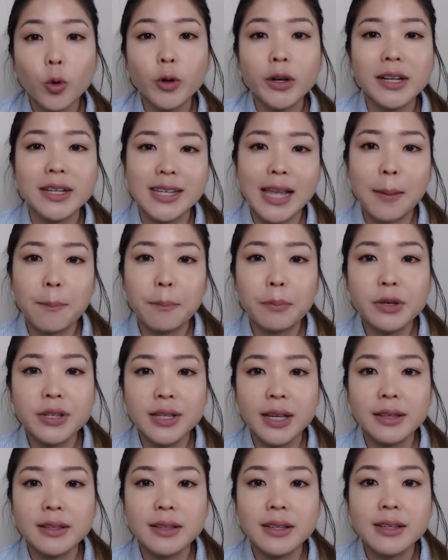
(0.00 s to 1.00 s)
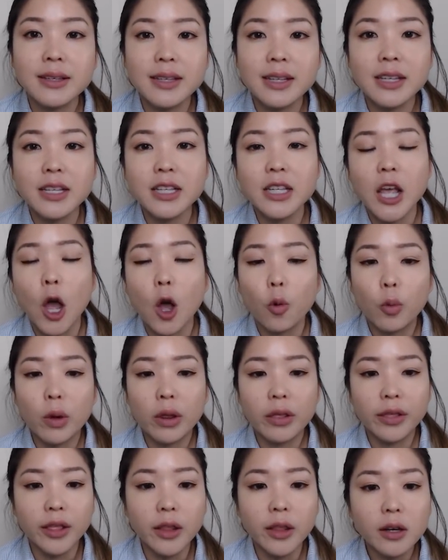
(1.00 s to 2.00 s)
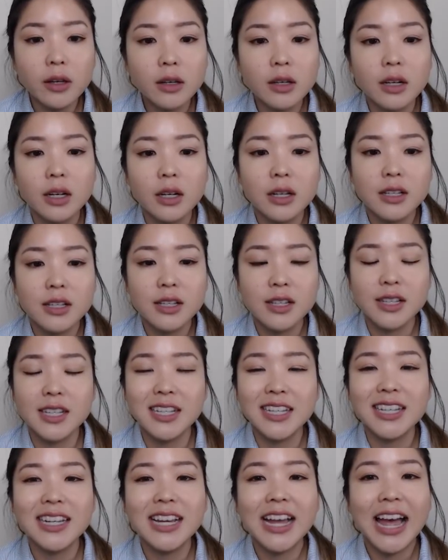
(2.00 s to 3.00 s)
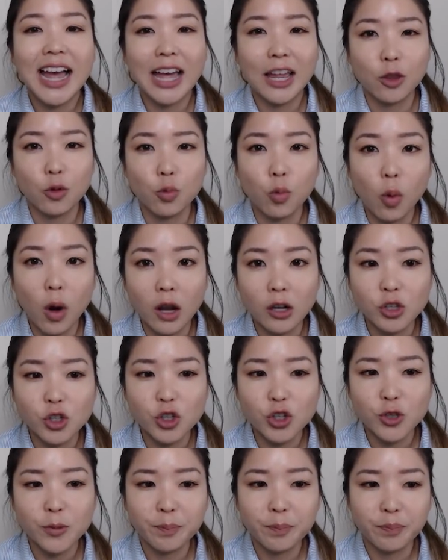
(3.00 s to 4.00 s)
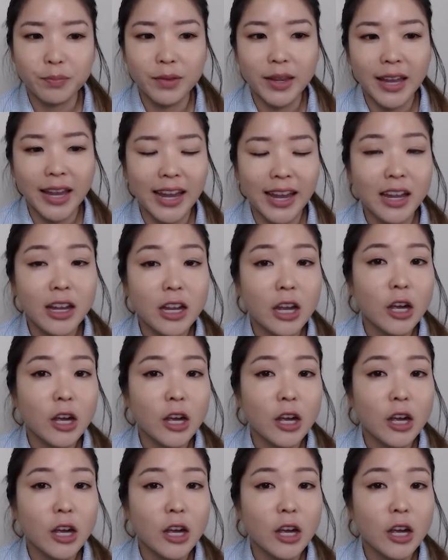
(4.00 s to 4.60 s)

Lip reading: example sentences with look, see, and watch. Okay?